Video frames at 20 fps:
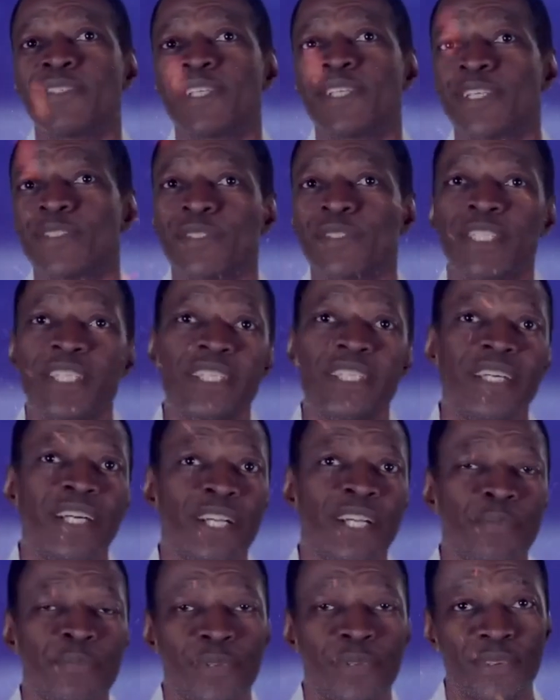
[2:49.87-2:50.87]
Okay, so they'll
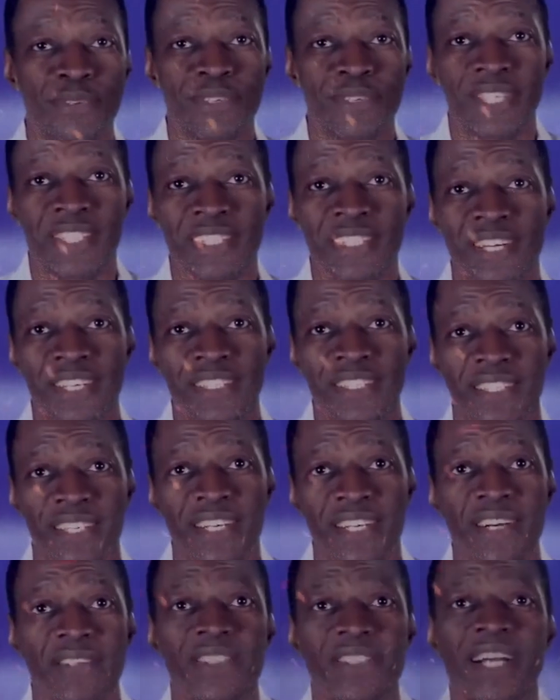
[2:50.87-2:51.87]
help you attract a
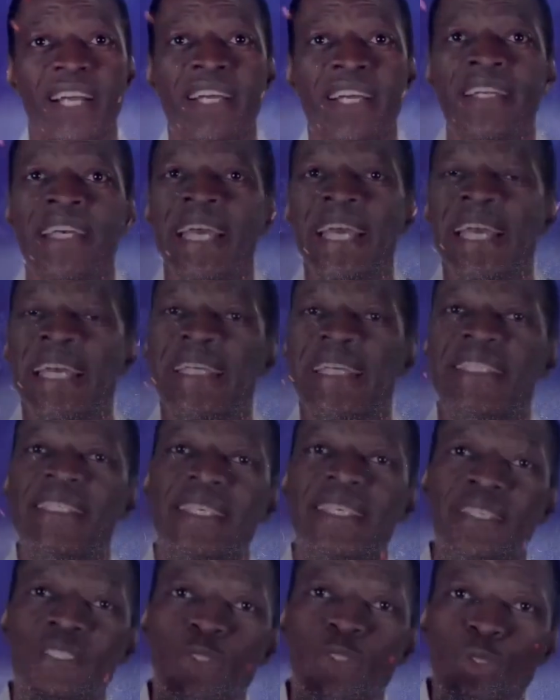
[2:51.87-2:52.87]
crowd, right? He
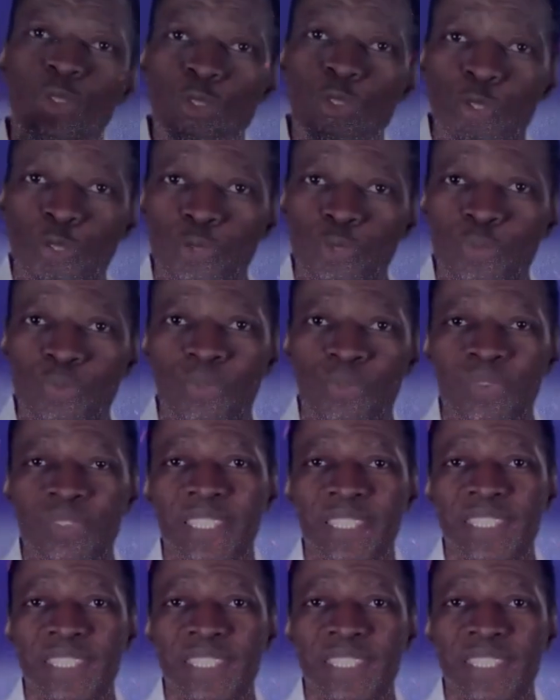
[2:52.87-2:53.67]
said, so you.